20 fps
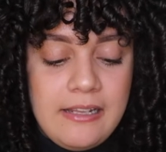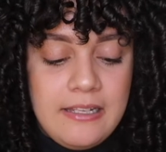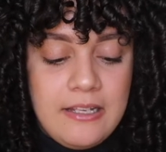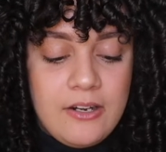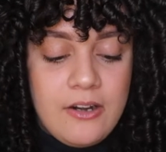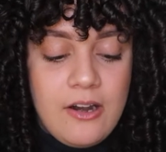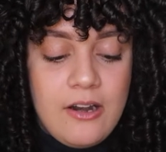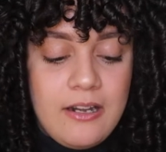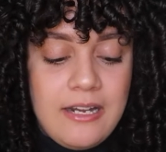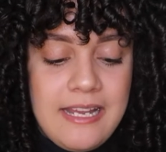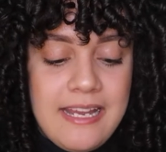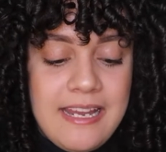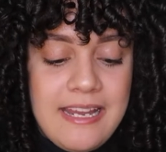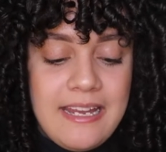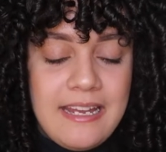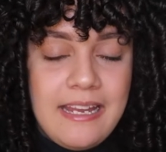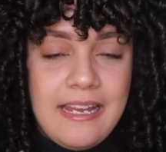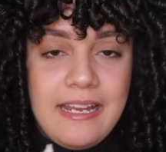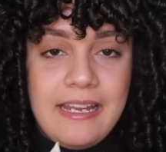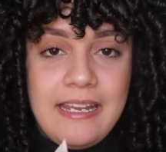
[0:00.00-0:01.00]
literally
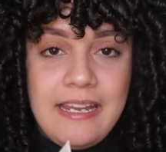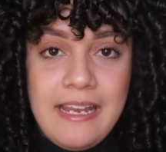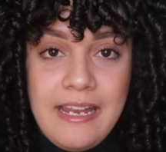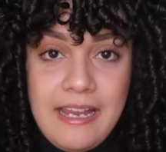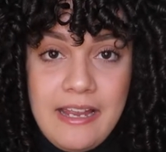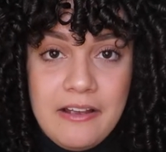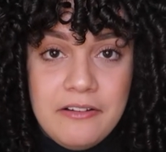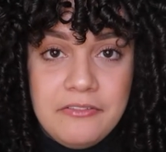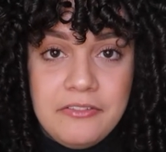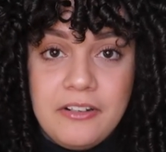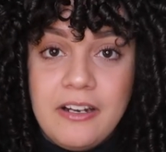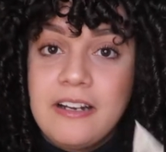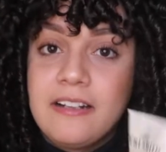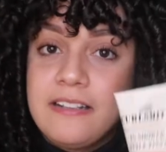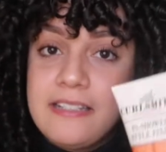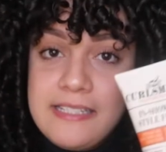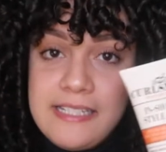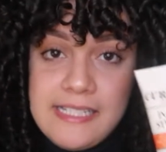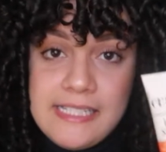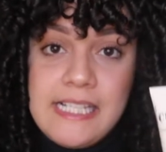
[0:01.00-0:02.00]
give,
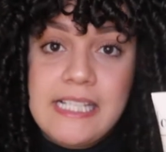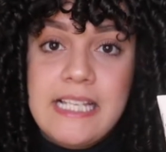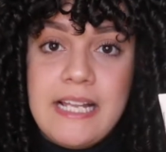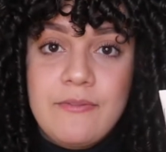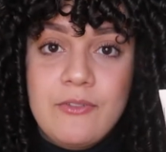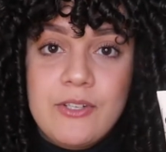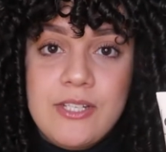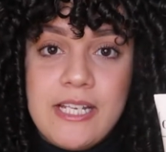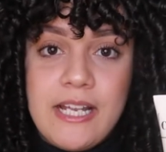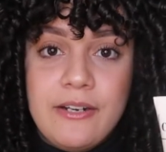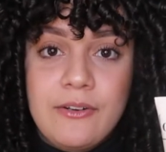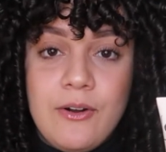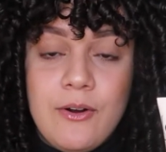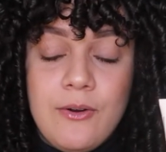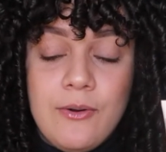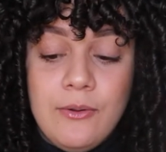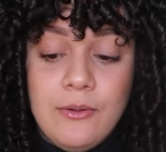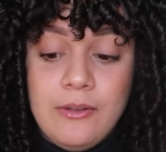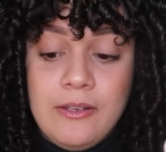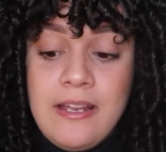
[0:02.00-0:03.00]
this is a level 10
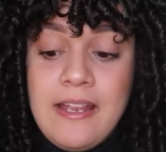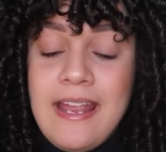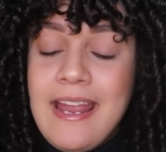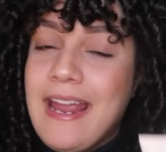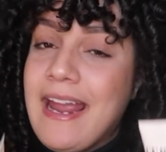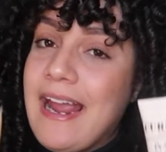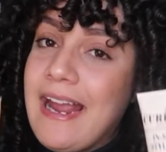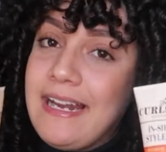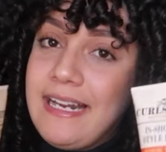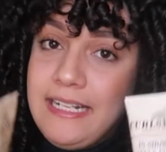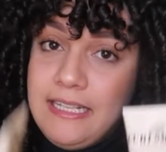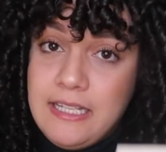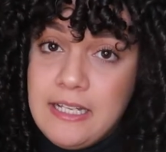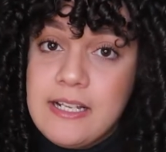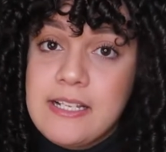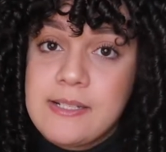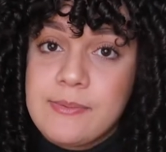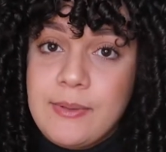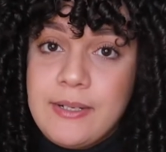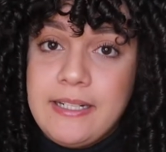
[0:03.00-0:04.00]
hold and it
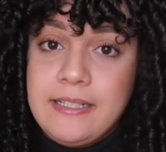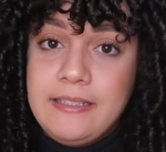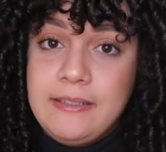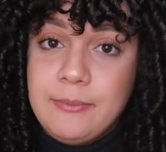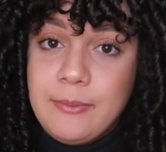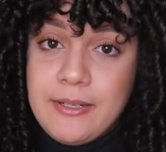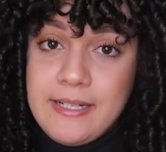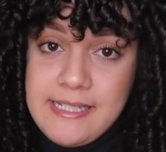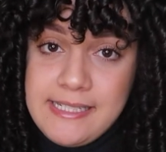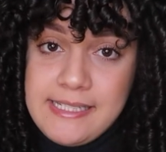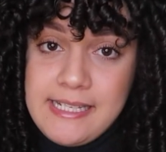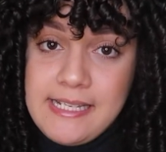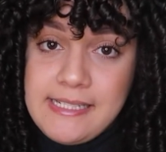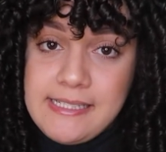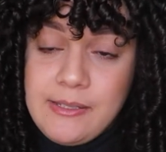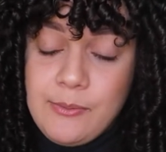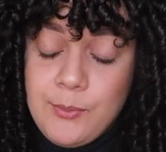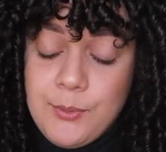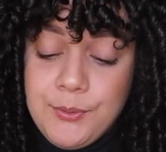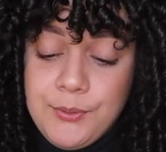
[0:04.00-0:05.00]
does what it what it says
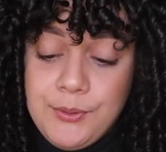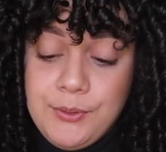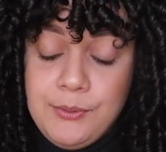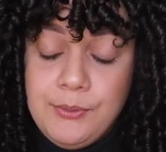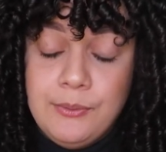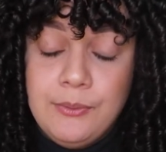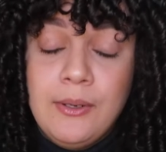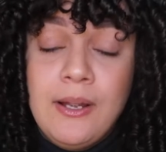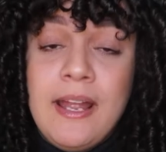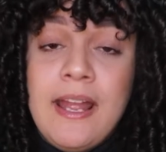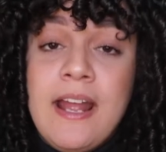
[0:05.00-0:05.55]
it will do.